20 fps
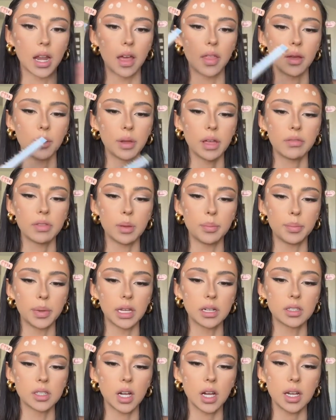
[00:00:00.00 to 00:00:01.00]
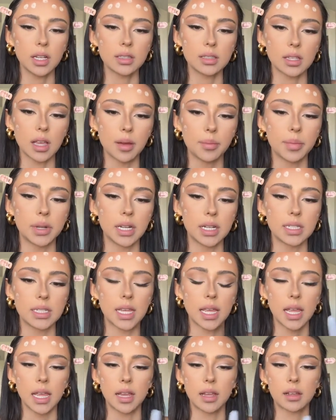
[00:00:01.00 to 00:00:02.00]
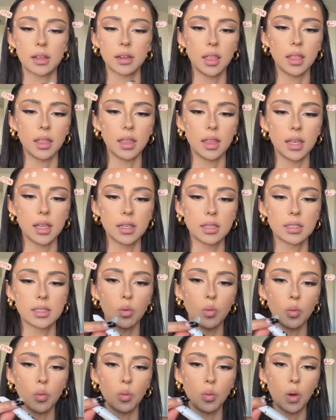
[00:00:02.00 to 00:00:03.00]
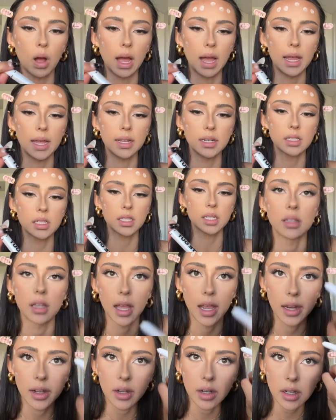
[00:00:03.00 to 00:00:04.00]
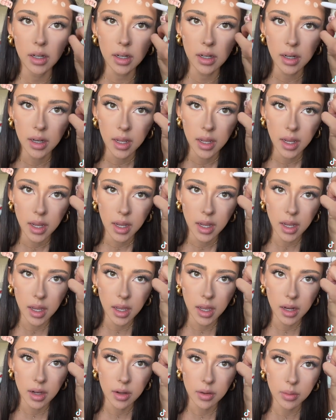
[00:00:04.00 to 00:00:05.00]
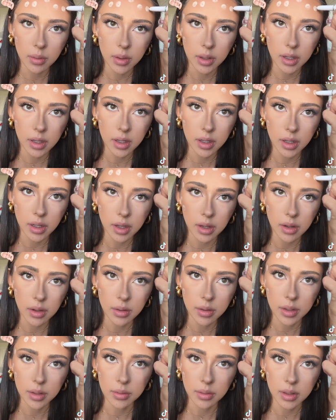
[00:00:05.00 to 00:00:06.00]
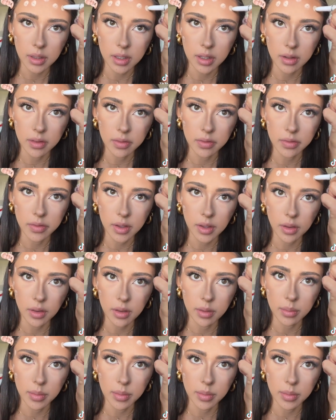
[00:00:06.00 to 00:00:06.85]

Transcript: that we have the big dots, I'm gonna take this white liner, and we're gonna go and we're gonna fill them